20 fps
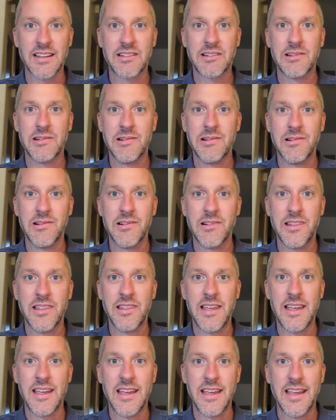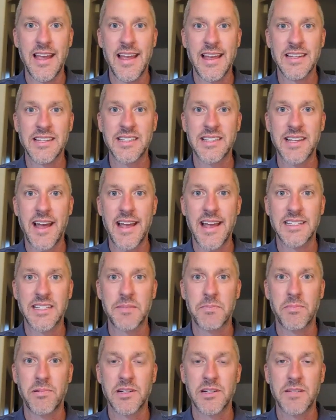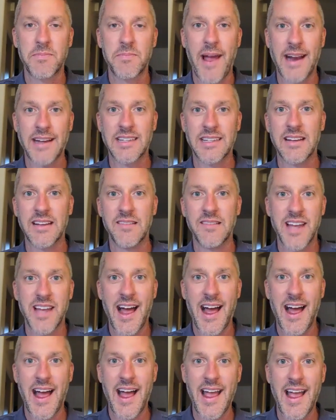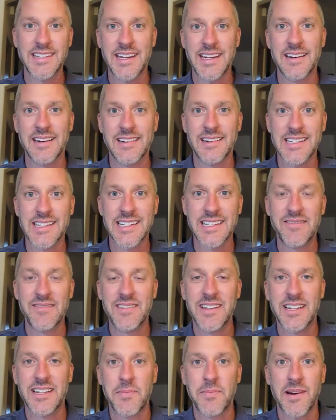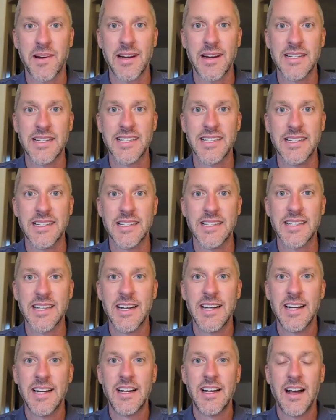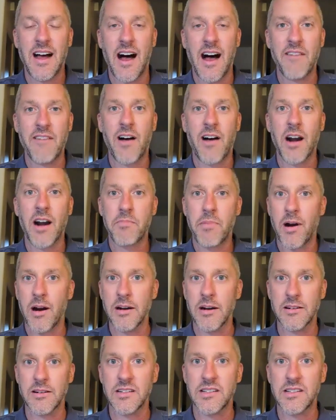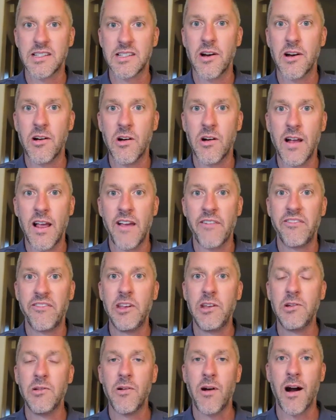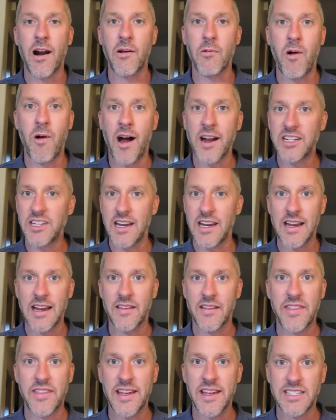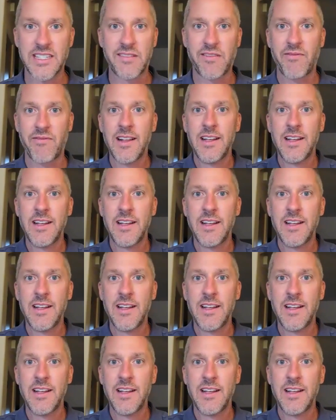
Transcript: through the insights, perspectives, eyes, ears, lived experiences of our partners. So if you are watching this